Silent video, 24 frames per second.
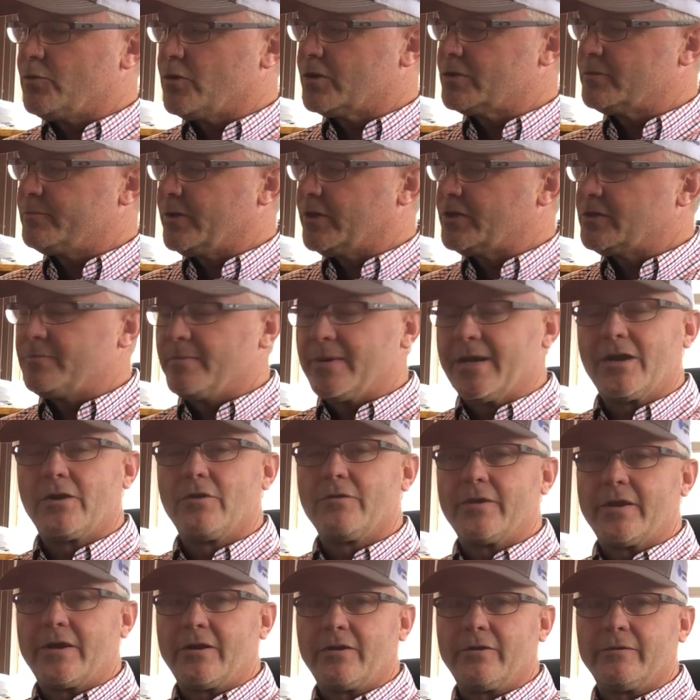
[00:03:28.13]
works much better
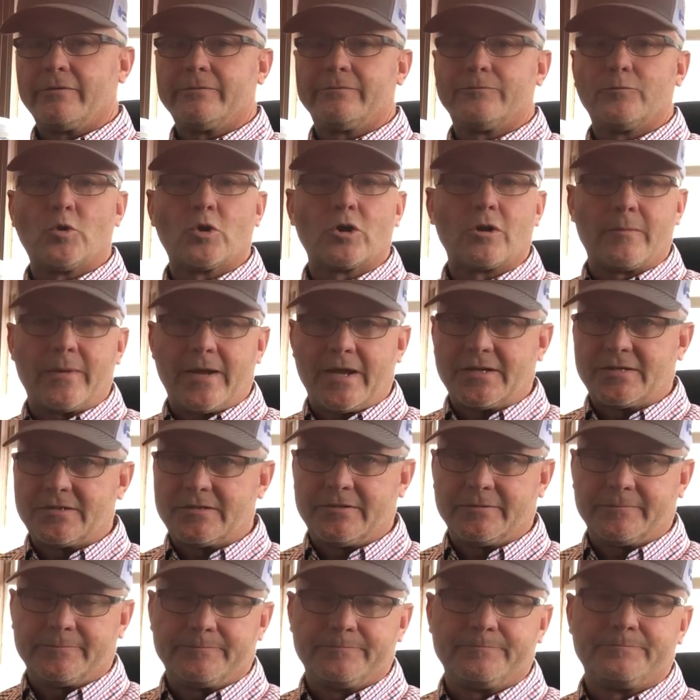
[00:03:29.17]
than a
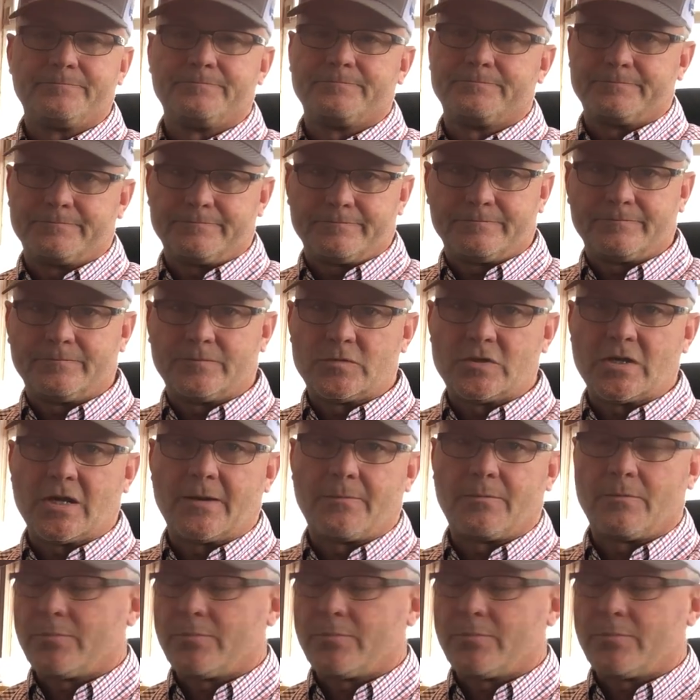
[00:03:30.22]
water-based type